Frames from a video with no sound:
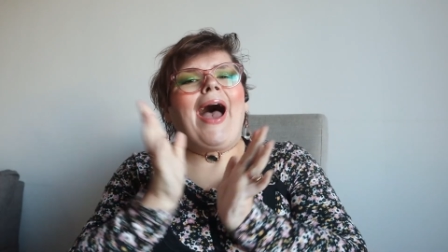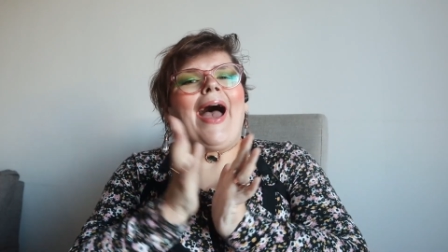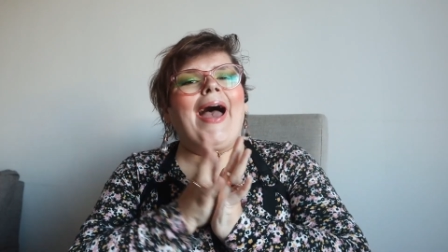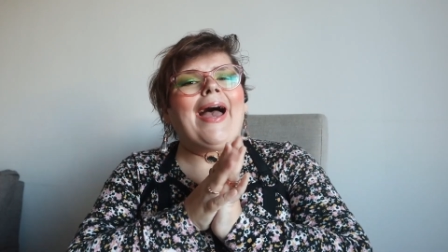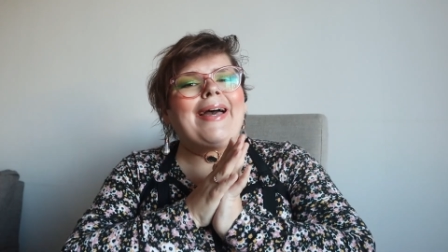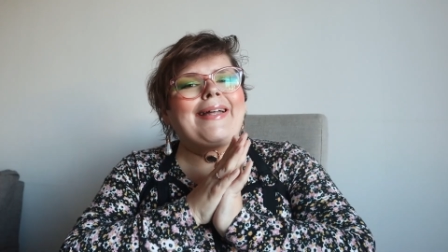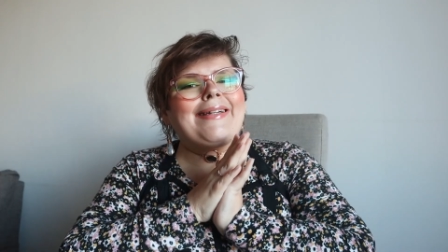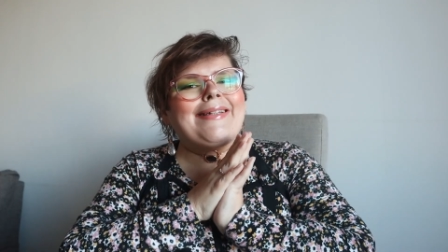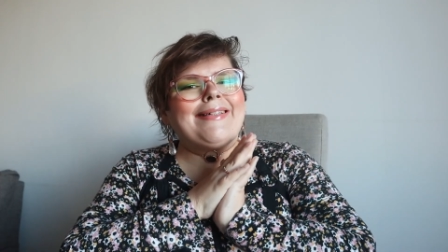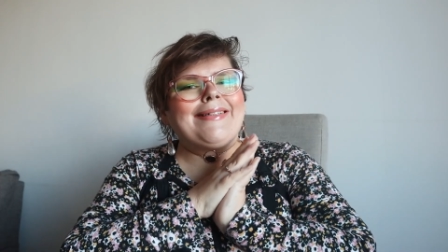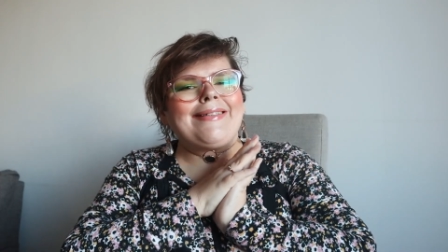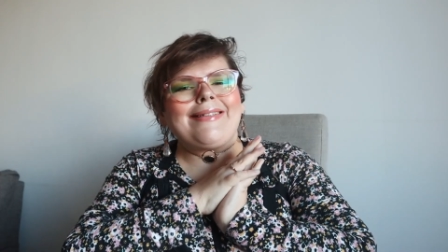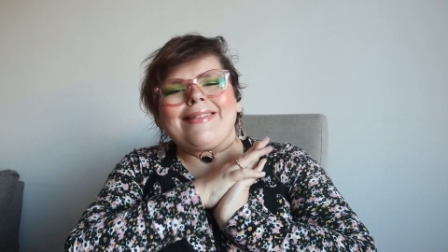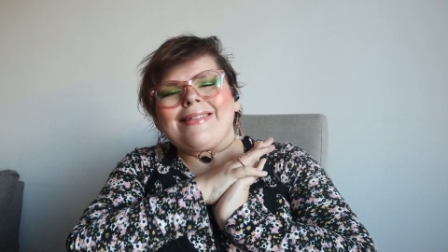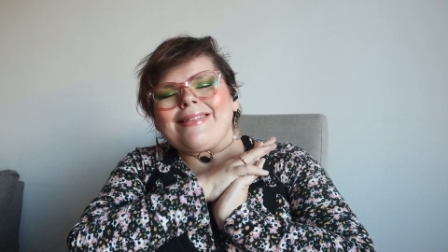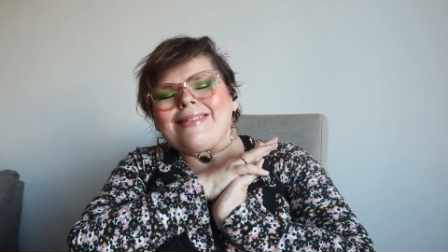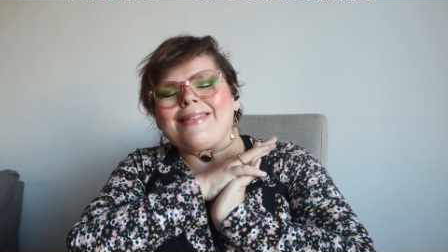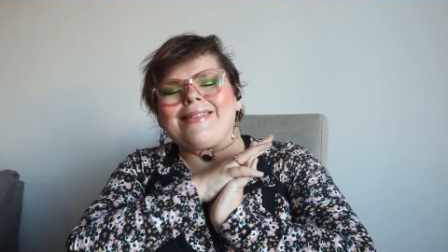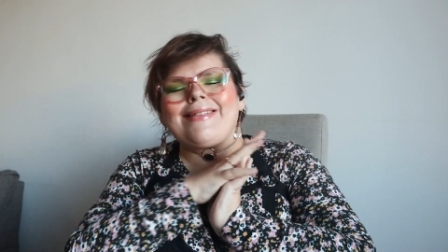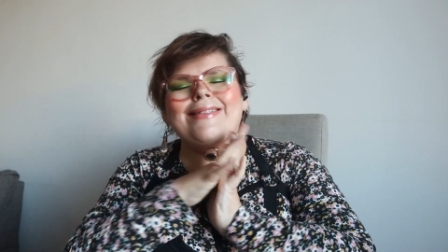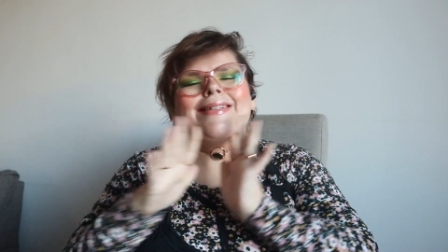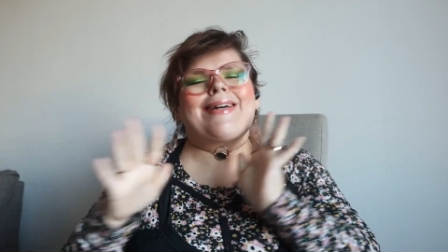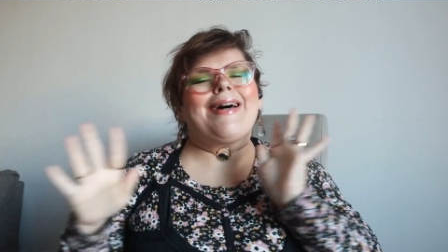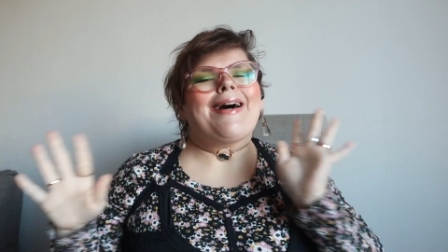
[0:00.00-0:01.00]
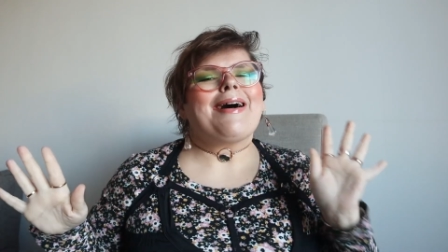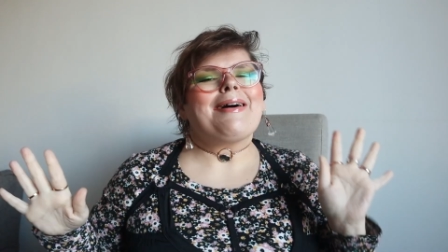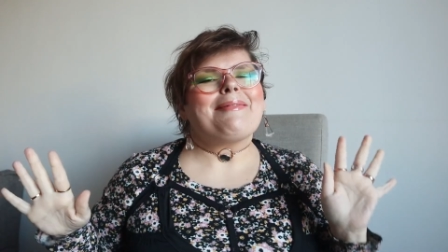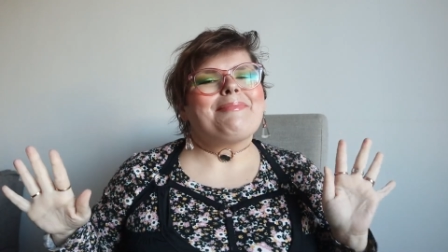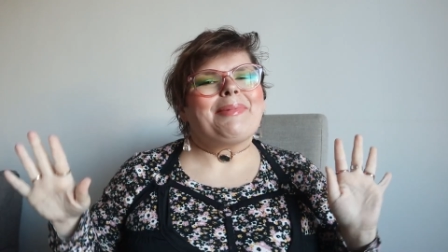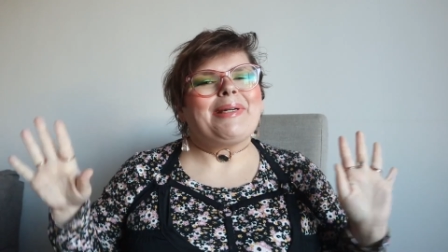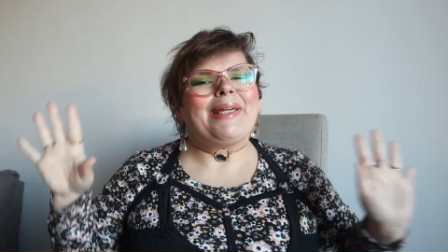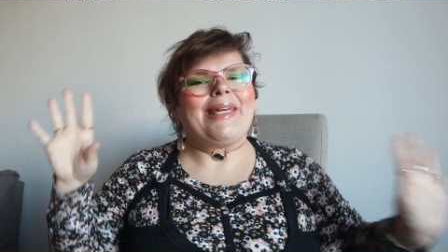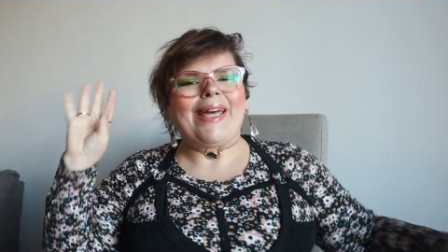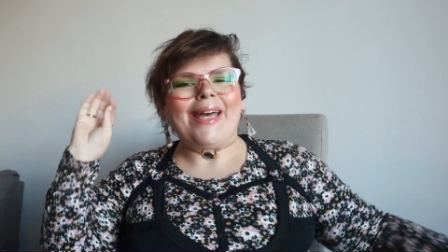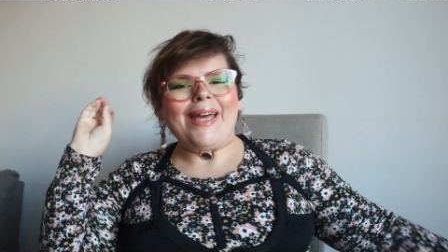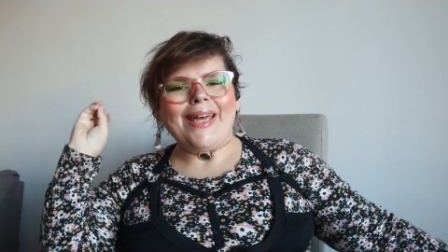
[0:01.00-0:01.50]
And it's
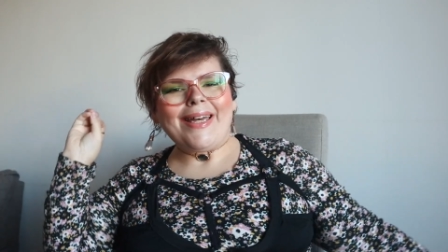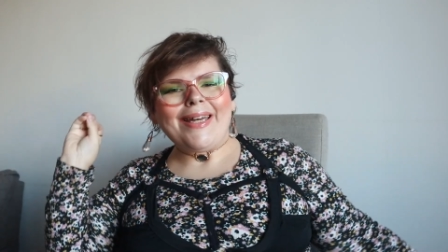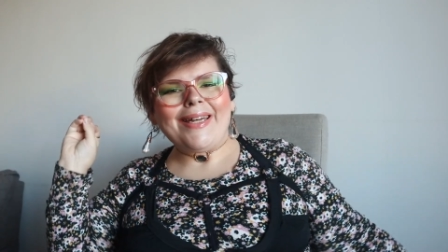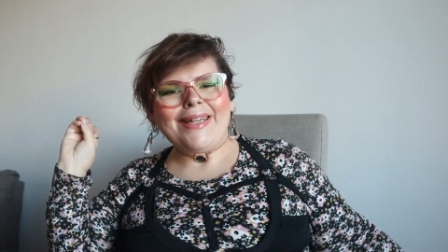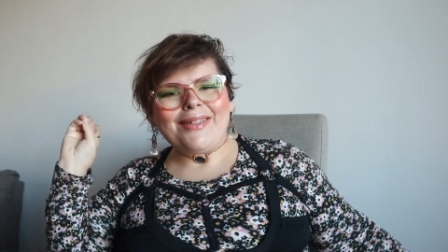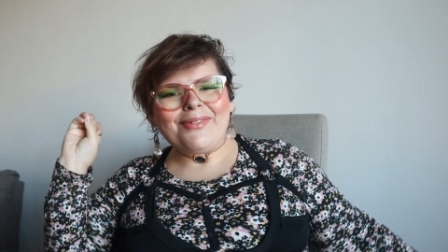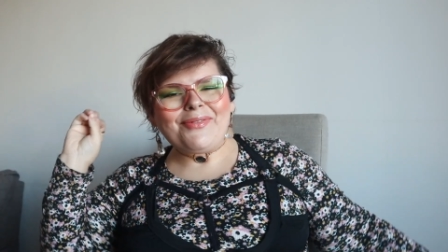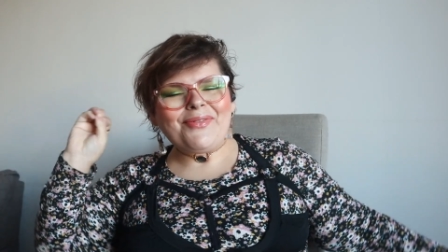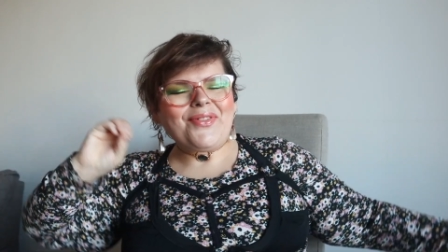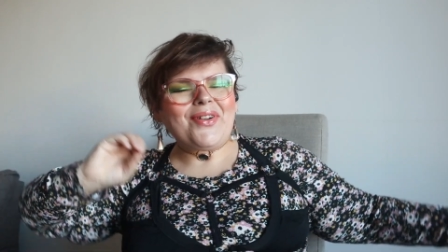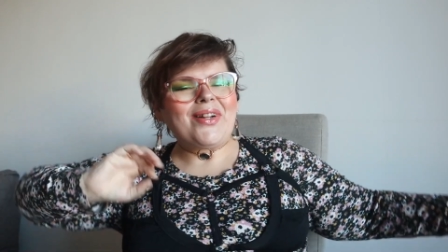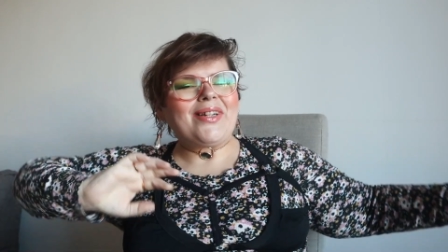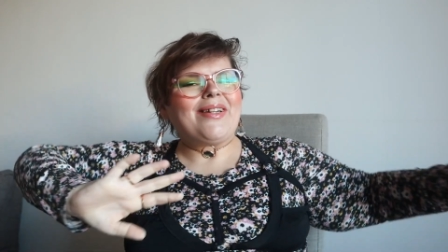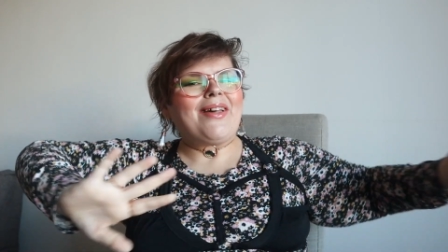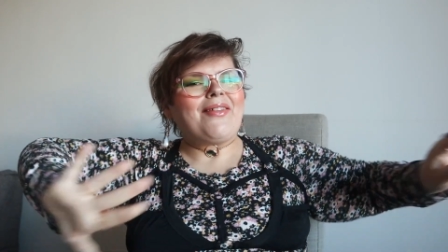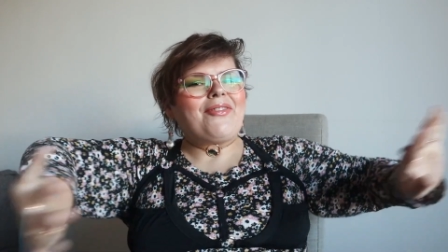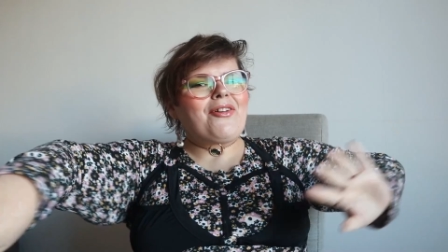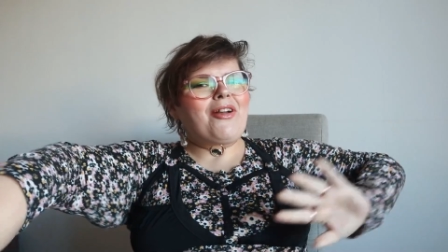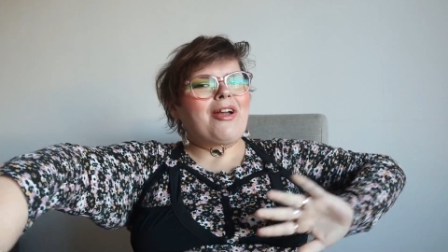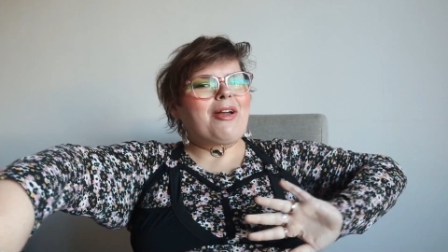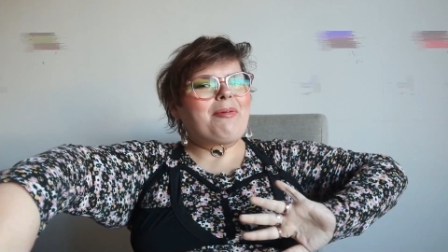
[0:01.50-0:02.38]
time again for another